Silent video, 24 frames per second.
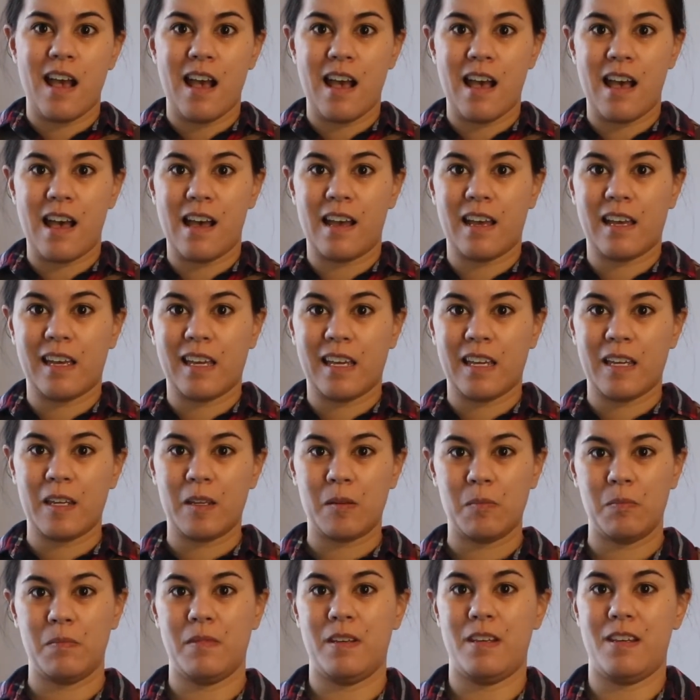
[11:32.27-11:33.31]

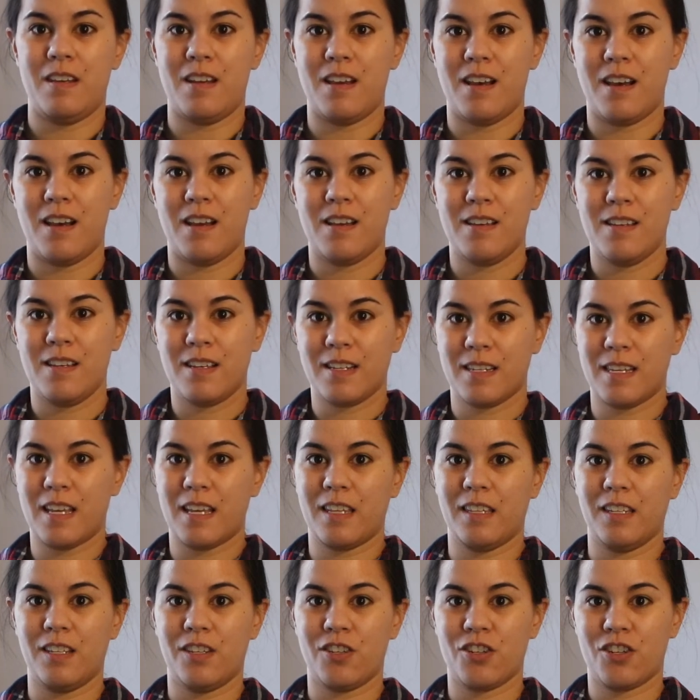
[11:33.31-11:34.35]
I'm not
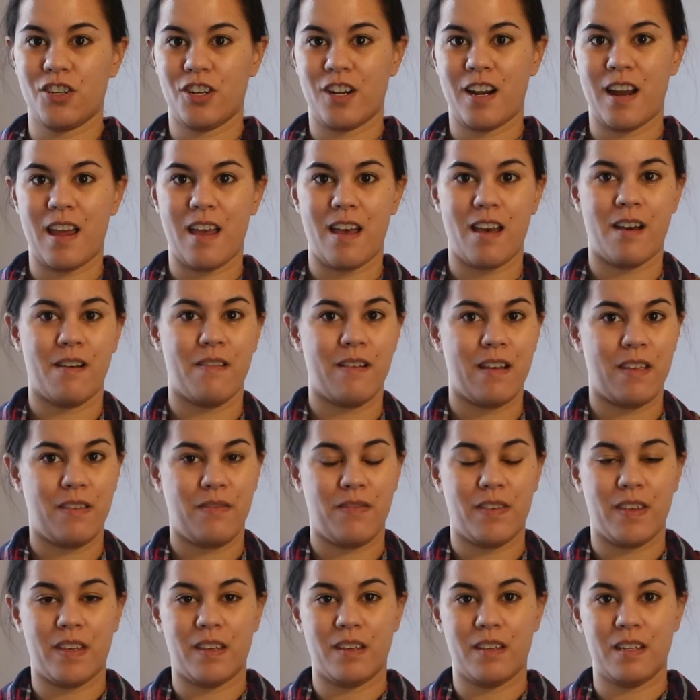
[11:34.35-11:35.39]
exactly sure how I
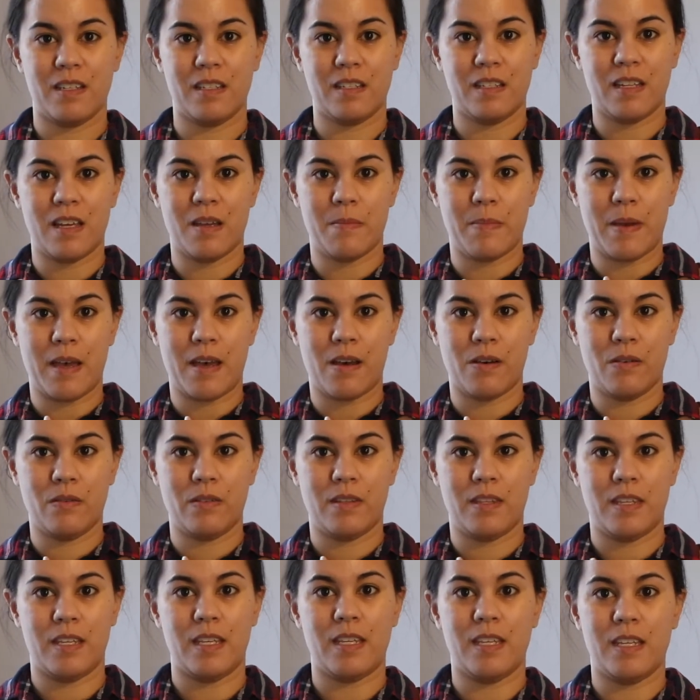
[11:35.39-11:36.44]
feel about
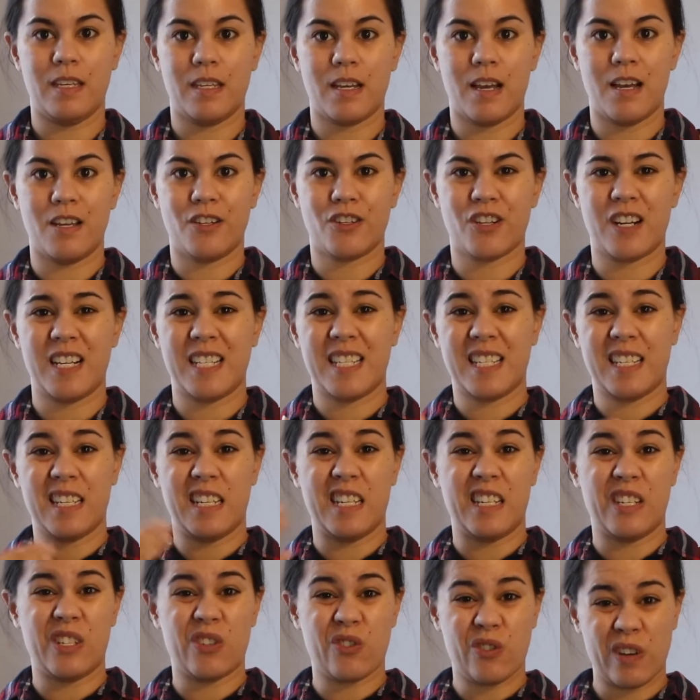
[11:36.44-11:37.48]
the
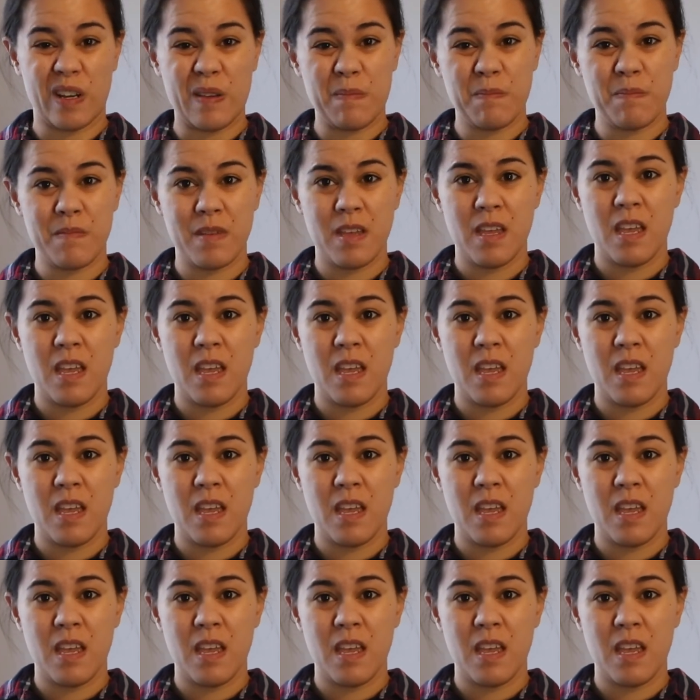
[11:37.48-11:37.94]
contrasting trim.